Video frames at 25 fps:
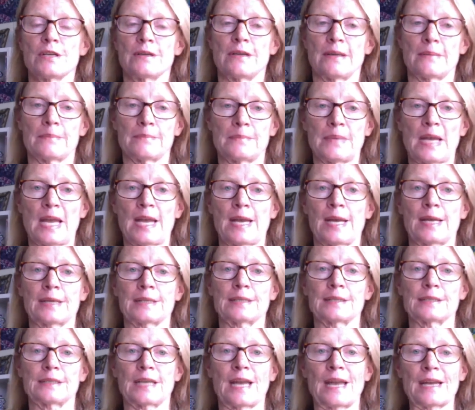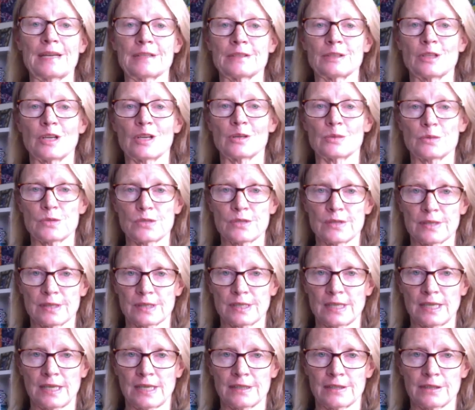our back, and also our
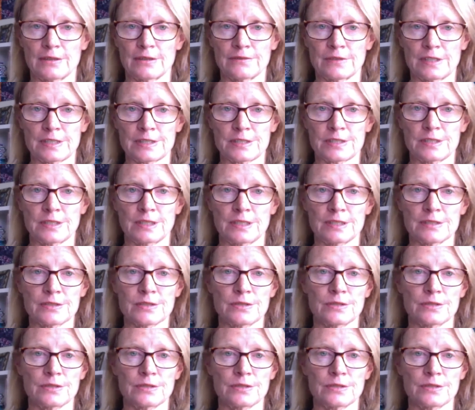cardiovascular.